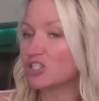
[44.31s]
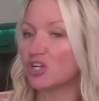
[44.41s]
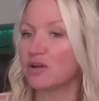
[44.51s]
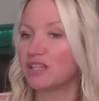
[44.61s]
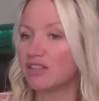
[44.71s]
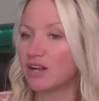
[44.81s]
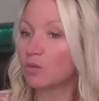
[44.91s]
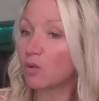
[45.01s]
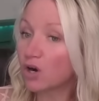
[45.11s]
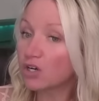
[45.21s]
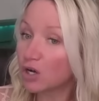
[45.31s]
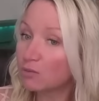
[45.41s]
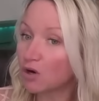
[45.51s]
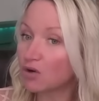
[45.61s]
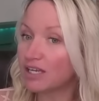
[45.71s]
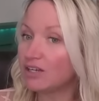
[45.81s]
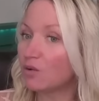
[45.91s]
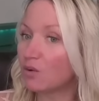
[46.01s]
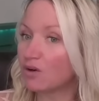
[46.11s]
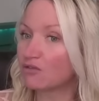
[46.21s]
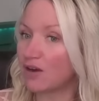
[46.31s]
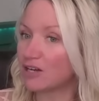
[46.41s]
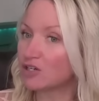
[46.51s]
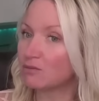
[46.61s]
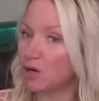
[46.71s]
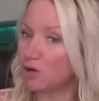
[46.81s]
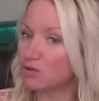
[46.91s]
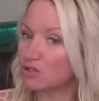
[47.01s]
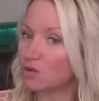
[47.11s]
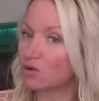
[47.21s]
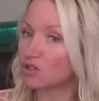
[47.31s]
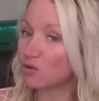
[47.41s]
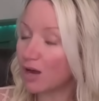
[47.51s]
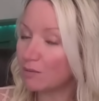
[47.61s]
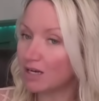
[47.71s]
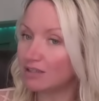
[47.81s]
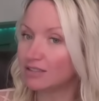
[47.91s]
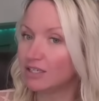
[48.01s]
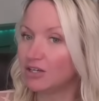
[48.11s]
showing that there were no broken or fractured bones or trauma.